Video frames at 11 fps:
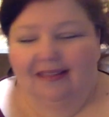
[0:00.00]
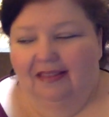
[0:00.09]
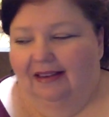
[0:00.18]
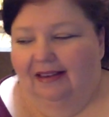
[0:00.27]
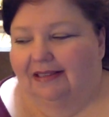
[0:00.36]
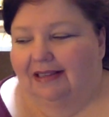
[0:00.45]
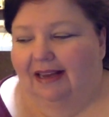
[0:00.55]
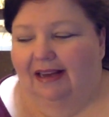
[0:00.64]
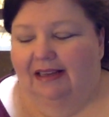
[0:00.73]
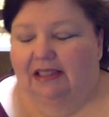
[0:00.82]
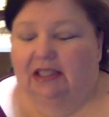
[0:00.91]
things
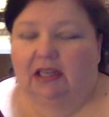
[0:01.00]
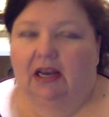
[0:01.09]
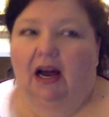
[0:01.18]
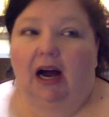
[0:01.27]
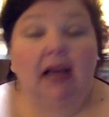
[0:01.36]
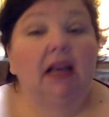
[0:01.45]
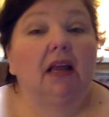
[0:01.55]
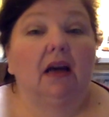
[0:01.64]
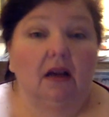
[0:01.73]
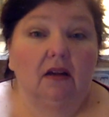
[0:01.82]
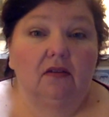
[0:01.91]
that I
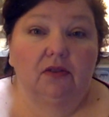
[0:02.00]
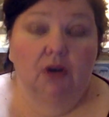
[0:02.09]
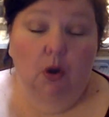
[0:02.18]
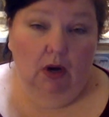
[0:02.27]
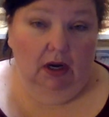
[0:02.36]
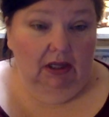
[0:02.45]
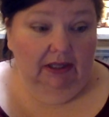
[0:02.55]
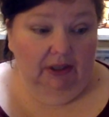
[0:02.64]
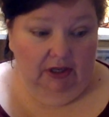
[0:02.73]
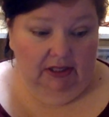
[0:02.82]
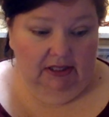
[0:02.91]
love go on
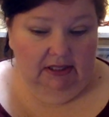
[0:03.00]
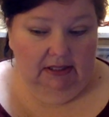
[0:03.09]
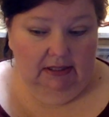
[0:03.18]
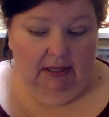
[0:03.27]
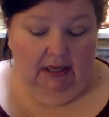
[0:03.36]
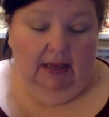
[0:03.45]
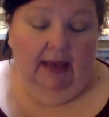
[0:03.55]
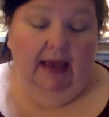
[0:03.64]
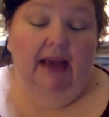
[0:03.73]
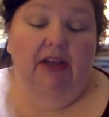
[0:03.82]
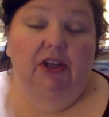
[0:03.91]
clearance.
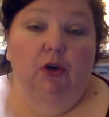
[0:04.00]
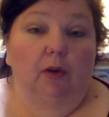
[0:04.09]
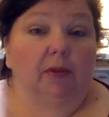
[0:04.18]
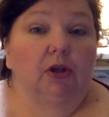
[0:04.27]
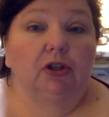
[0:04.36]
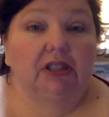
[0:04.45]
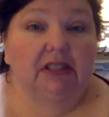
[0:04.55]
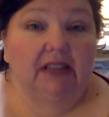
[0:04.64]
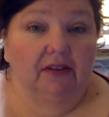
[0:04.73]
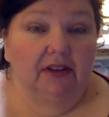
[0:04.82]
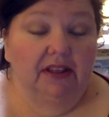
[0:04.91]
And you know, I'm allergic
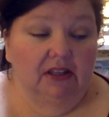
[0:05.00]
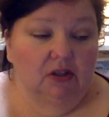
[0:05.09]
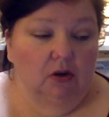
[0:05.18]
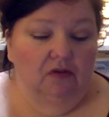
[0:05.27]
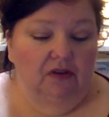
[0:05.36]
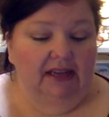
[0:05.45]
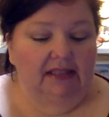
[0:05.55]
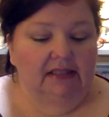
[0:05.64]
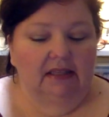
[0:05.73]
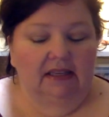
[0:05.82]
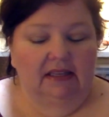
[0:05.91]
to everything, so it
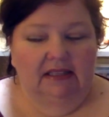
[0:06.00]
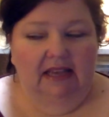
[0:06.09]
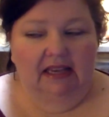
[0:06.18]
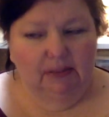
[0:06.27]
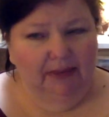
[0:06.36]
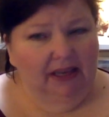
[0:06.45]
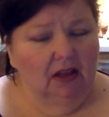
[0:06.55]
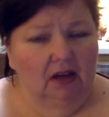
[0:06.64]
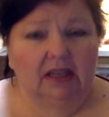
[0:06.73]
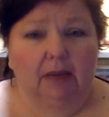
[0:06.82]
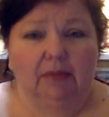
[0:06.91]
find it takes me a
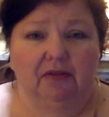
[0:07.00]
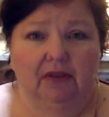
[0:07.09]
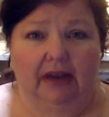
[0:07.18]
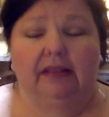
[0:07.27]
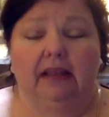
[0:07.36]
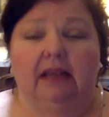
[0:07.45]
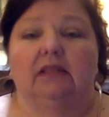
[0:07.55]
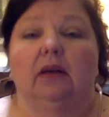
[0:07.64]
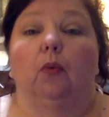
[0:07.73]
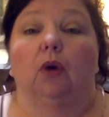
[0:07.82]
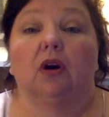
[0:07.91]
long time to find things
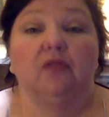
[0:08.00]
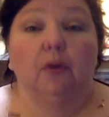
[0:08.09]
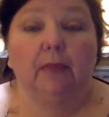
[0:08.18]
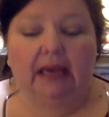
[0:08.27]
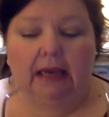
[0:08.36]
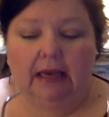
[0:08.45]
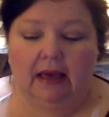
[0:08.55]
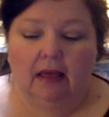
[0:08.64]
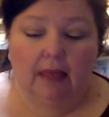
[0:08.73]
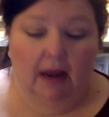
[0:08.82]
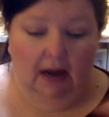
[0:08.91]
that work for me
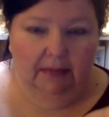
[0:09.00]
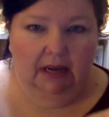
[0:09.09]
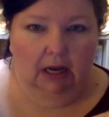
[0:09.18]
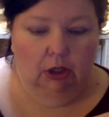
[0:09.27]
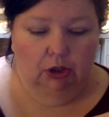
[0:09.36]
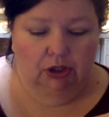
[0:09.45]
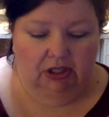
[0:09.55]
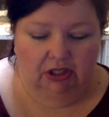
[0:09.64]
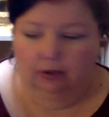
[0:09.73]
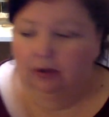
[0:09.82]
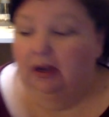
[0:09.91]
that I'm not allergic
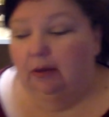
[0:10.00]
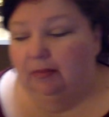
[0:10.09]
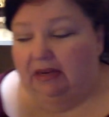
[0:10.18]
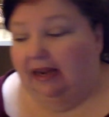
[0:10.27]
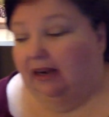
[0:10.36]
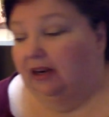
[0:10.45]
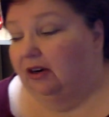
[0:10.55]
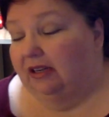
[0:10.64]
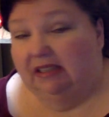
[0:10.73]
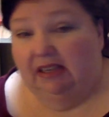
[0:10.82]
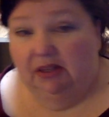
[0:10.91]
to. But I can
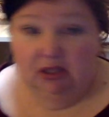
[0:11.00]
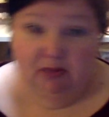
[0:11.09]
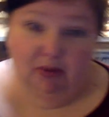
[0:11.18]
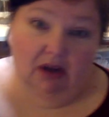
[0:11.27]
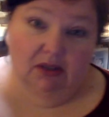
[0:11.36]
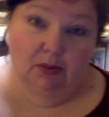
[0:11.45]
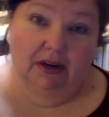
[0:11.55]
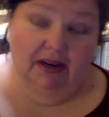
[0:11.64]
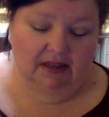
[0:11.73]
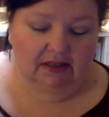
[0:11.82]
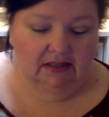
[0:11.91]
already see in this box what
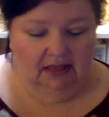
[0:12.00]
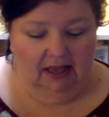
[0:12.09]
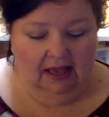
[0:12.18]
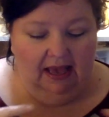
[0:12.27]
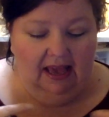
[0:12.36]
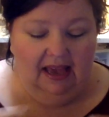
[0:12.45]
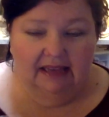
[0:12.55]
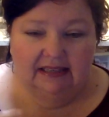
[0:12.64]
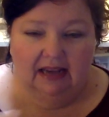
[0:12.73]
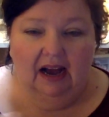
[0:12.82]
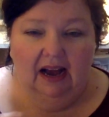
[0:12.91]
it is.
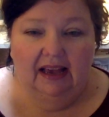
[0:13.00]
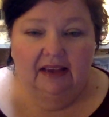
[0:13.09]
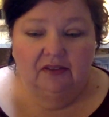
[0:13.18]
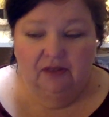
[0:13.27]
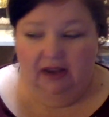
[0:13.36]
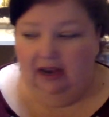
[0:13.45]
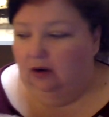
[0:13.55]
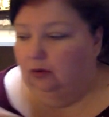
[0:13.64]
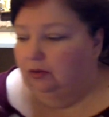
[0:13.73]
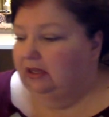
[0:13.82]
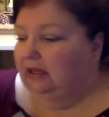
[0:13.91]
And I
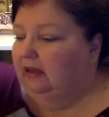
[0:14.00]
found